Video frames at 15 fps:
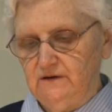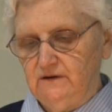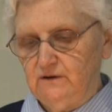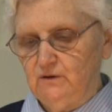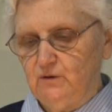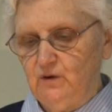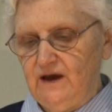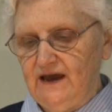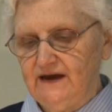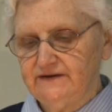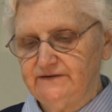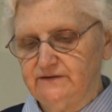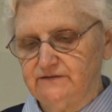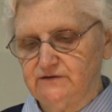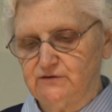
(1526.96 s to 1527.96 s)
who had
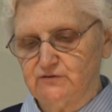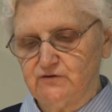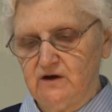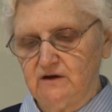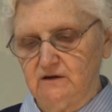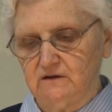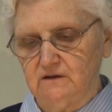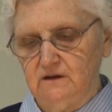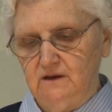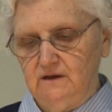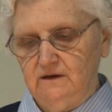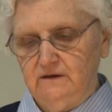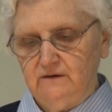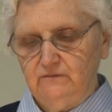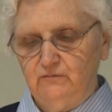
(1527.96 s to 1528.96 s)
to struggle
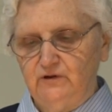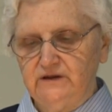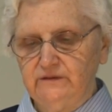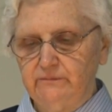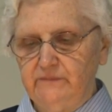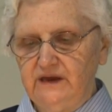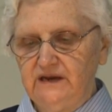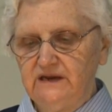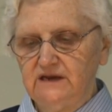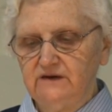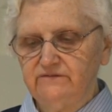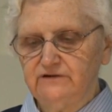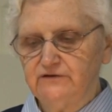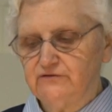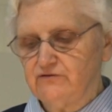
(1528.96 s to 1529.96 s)
with many
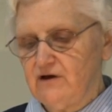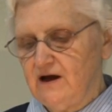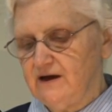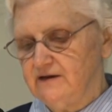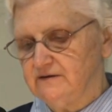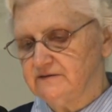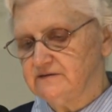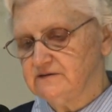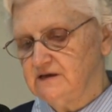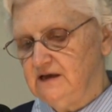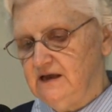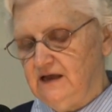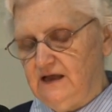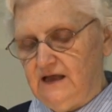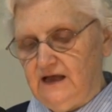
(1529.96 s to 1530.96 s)
of the trials
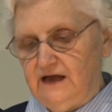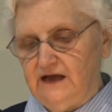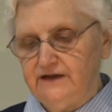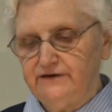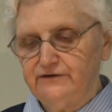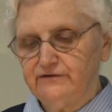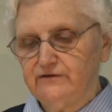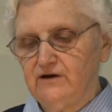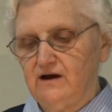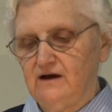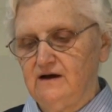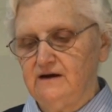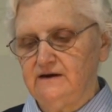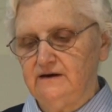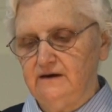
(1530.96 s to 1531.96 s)

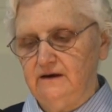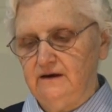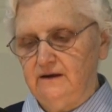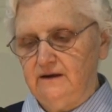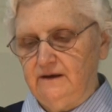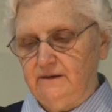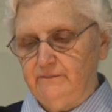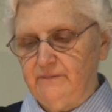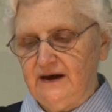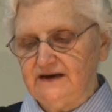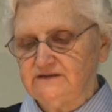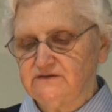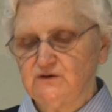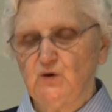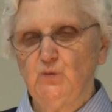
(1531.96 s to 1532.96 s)
undergone by
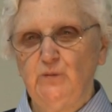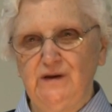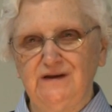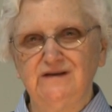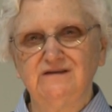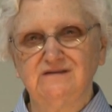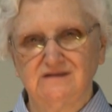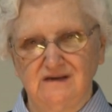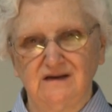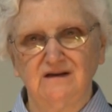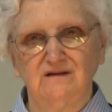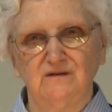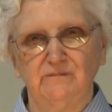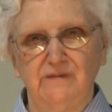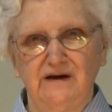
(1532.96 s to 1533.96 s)
so many
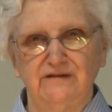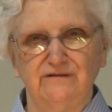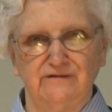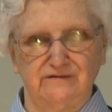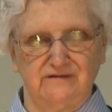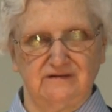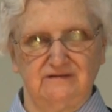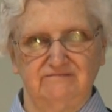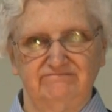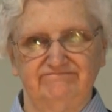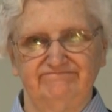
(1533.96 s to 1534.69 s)
single mothers.